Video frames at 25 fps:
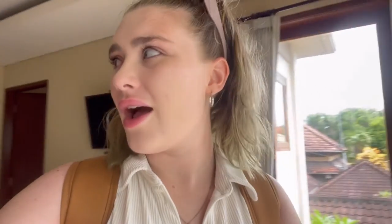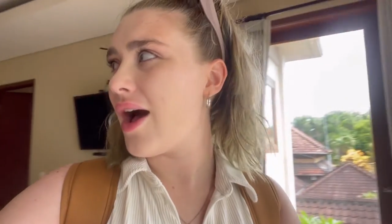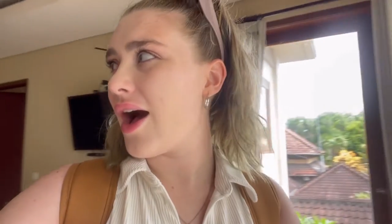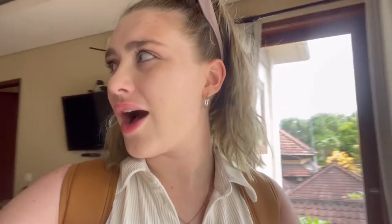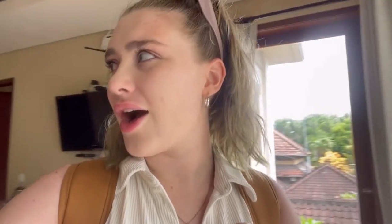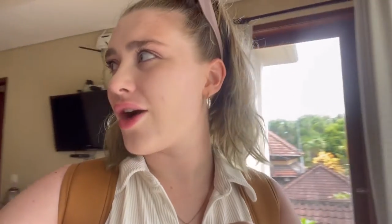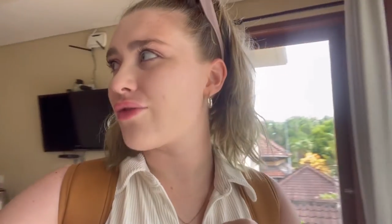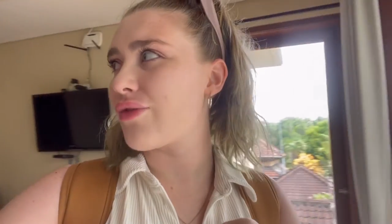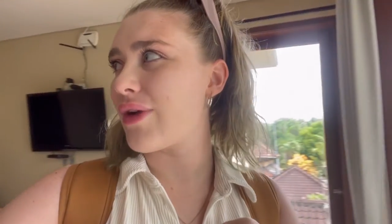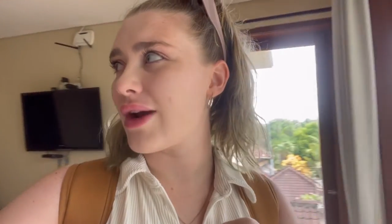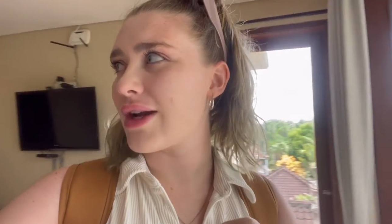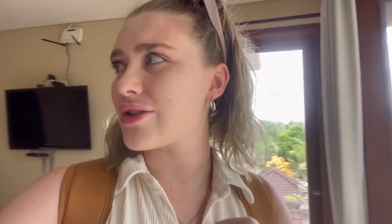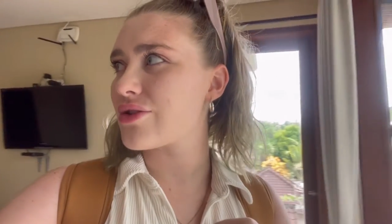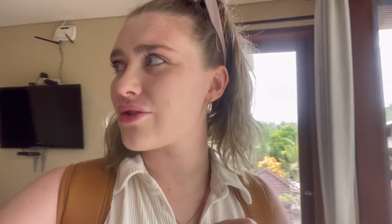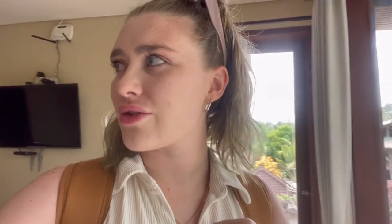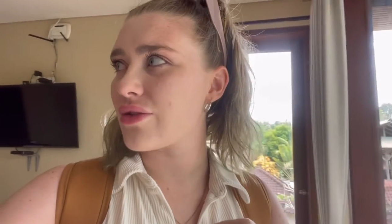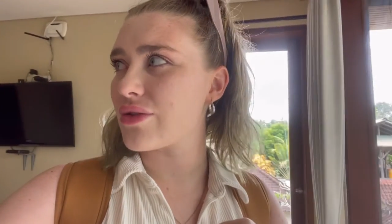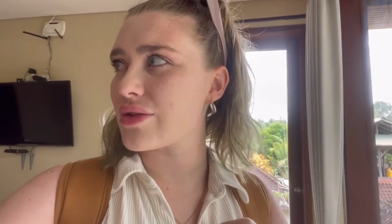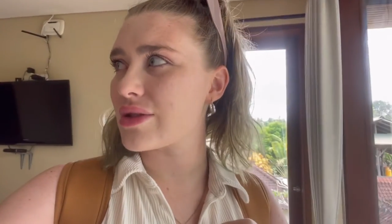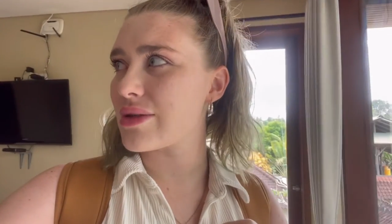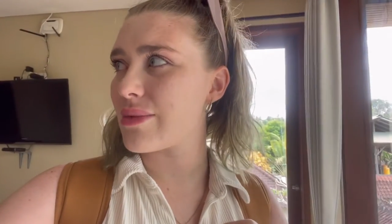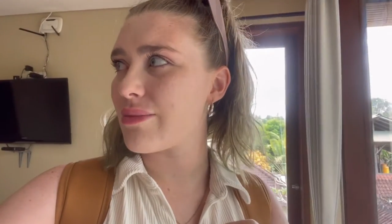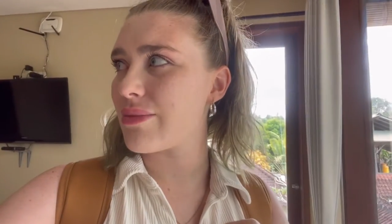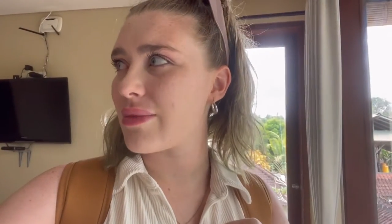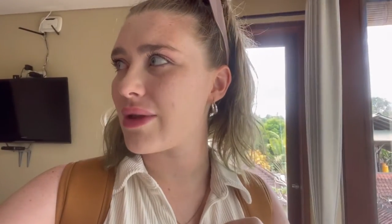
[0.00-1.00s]
a restaurant or
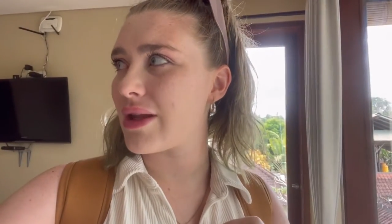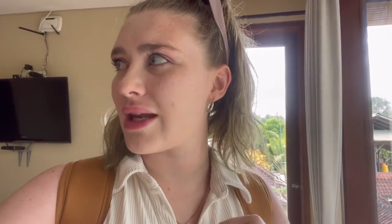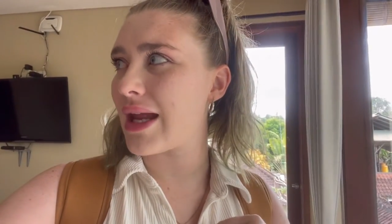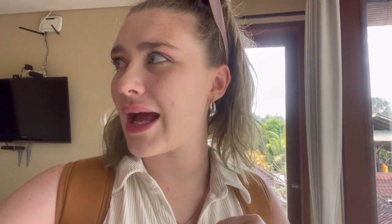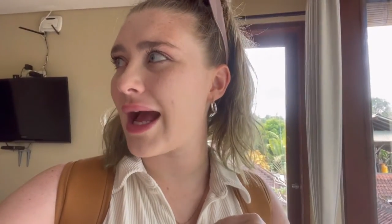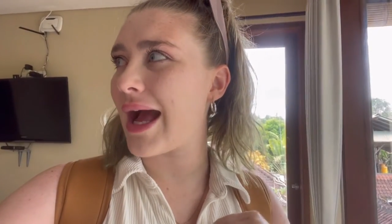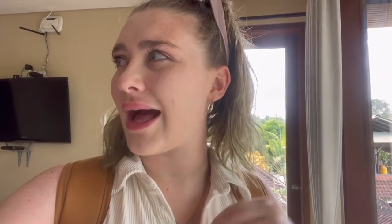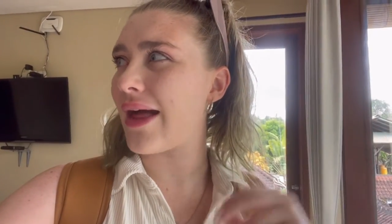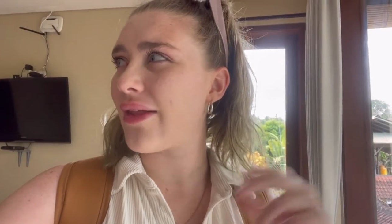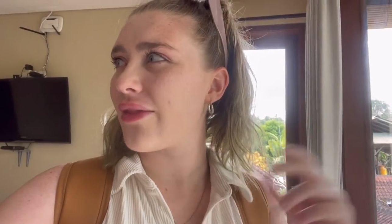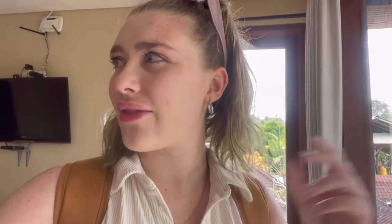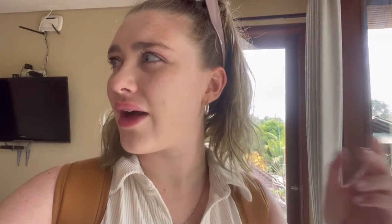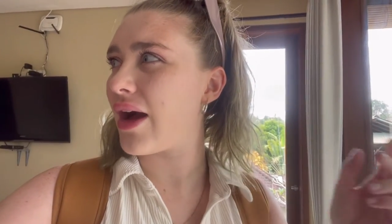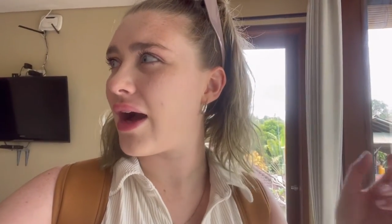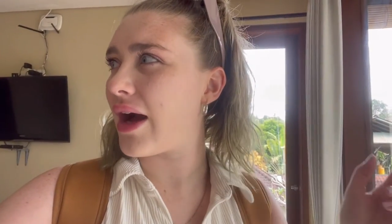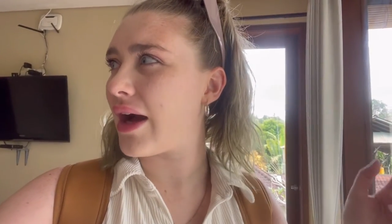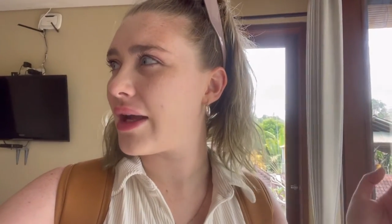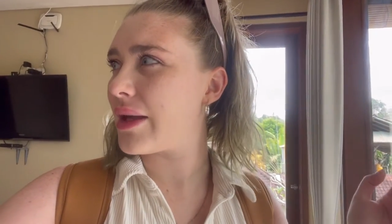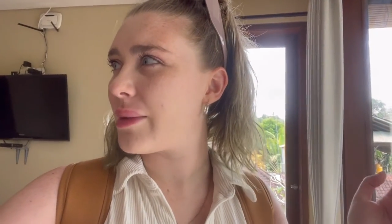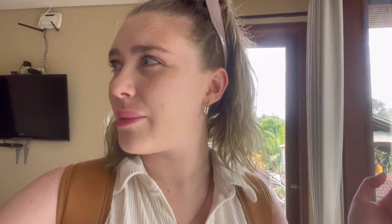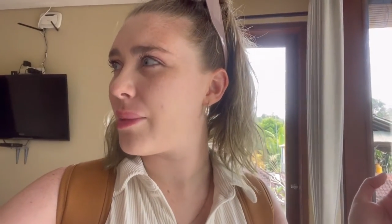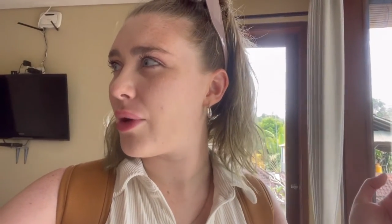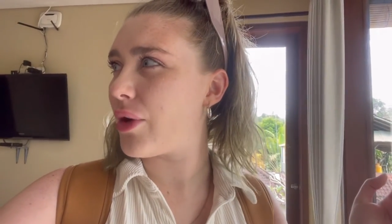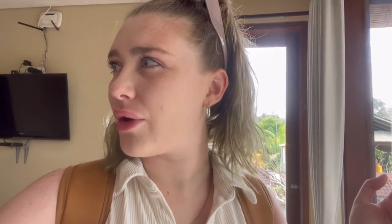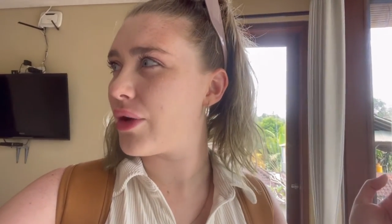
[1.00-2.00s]
something at the
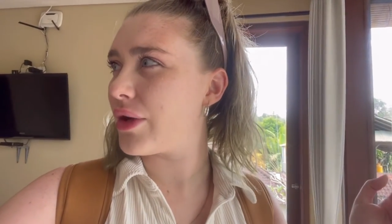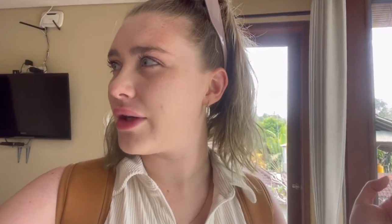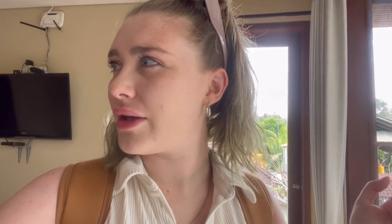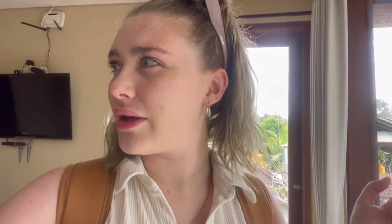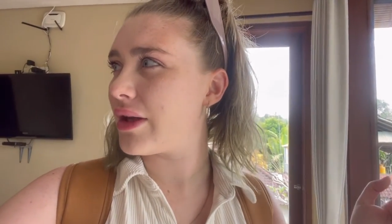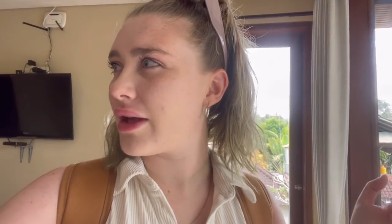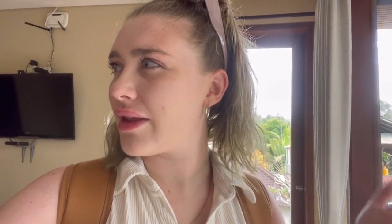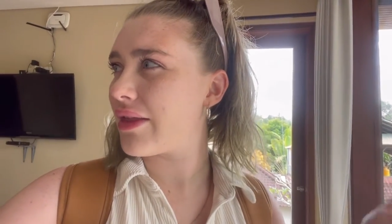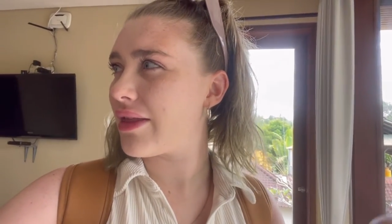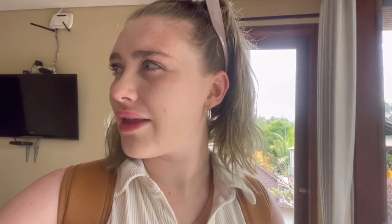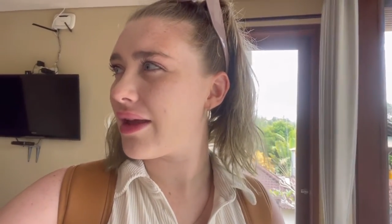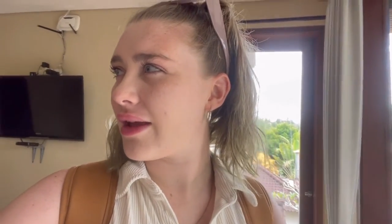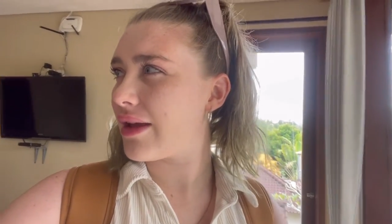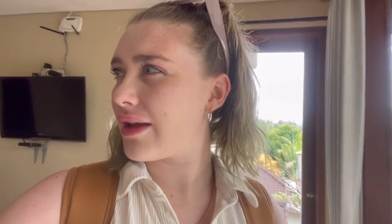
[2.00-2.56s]
high point, I think.